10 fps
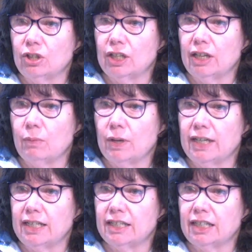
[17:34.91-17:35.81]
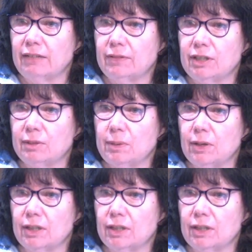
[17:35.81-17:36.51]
looking what it is to live in the Spirit,